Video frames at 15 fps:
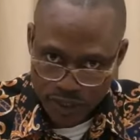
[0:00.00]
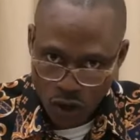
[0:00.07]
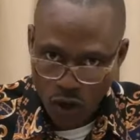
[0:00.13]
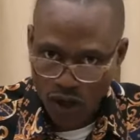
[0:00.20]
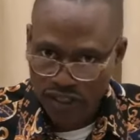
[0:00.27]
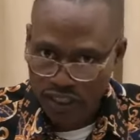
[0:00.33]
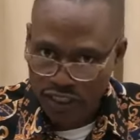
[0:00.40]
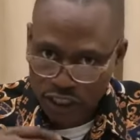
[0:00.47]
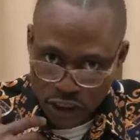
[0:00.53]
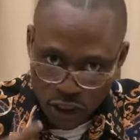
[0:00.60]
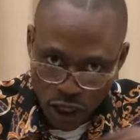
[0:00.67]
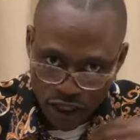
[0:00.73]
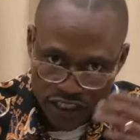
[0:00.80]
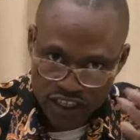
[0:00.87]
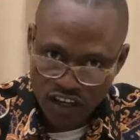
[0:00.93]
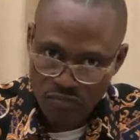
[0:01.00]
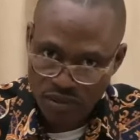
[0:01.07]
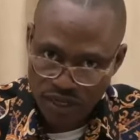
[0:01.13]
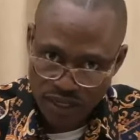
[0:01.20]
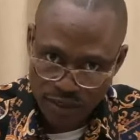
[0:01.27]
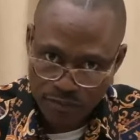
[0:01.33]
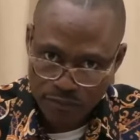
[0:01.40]
or the doctrine of
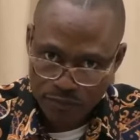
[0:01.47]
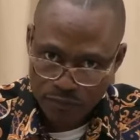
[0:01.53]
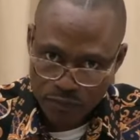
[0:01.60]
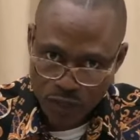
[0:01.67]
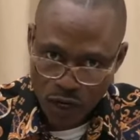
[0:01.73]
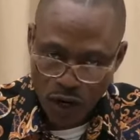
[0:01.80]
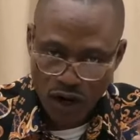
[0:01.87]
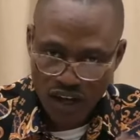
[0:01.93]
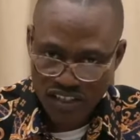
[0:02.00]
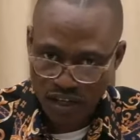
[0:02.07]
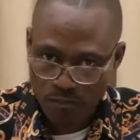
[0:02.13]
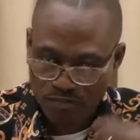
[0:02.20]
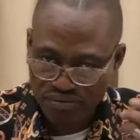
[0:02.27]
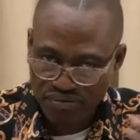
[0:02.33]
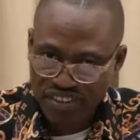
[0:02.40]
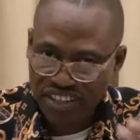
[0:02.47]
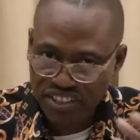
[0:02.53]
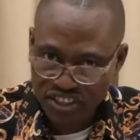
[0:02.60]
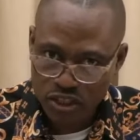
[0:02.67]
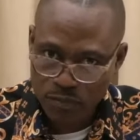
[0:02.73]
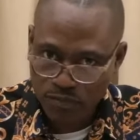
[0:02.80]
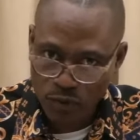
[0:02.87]
Balaam, or the
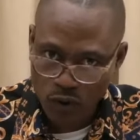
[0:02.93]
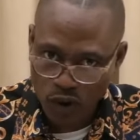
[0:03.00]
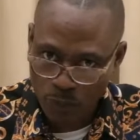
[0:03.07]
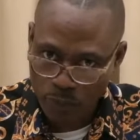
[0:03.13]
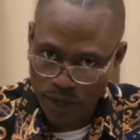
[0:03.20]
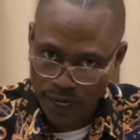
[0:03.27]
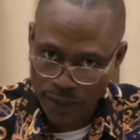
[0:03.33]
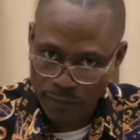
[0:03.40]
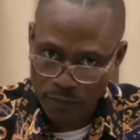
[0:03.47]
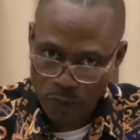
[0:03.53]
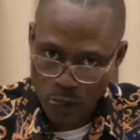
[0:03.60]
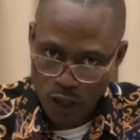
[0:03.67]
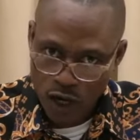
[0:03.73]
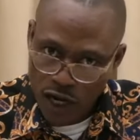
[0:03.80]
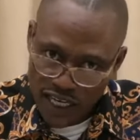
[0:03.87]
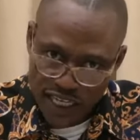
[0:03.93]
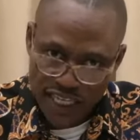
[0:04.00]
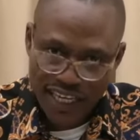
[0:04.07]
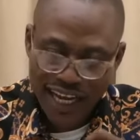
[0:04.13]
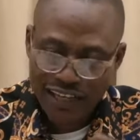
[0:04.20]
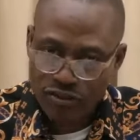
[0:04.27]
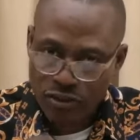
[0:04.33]
principle of Balaam. And
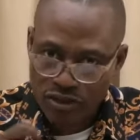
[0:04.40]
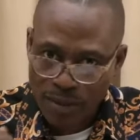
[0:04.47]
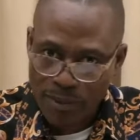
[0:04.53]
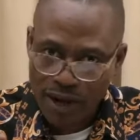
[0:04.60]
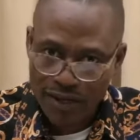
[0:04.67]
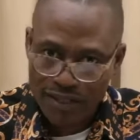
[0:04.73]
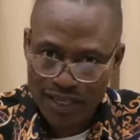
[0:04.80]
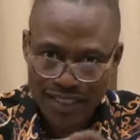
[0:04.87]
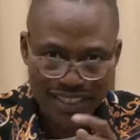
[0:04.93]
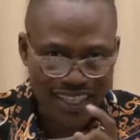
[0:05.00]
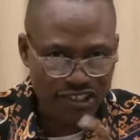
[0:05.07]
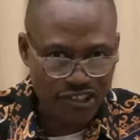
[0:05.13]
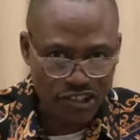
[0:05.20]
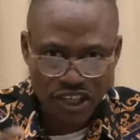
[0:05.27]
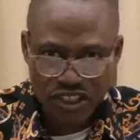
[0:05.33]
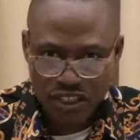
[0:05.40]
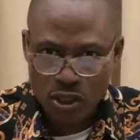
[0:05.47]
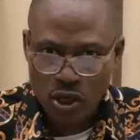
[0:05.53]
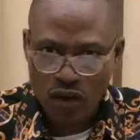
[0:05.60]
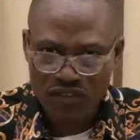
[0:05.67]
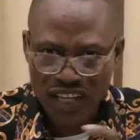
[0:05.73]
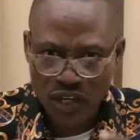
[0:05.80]
then now talk about the teaching of